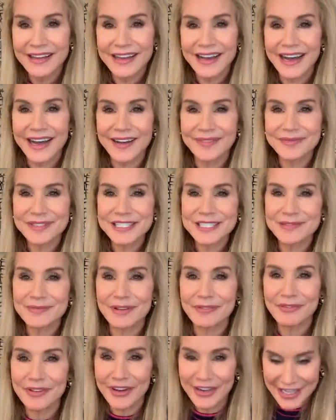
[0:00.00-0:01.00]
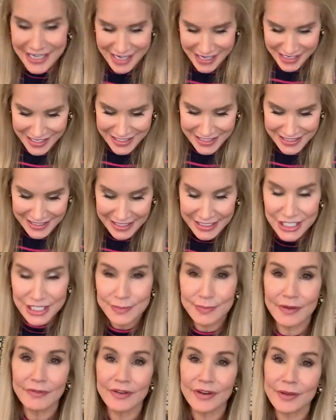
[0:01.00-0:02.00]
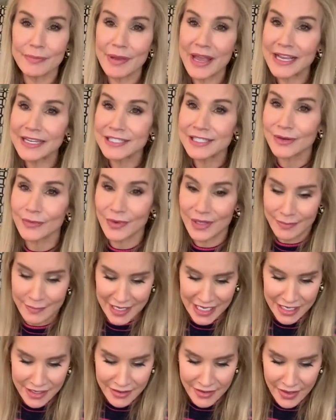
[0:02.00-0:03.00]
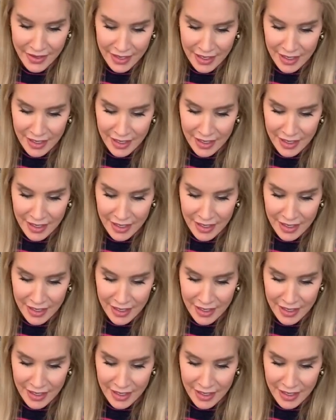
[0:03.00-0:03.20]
Um, she's been very nice and she's been very patient with me,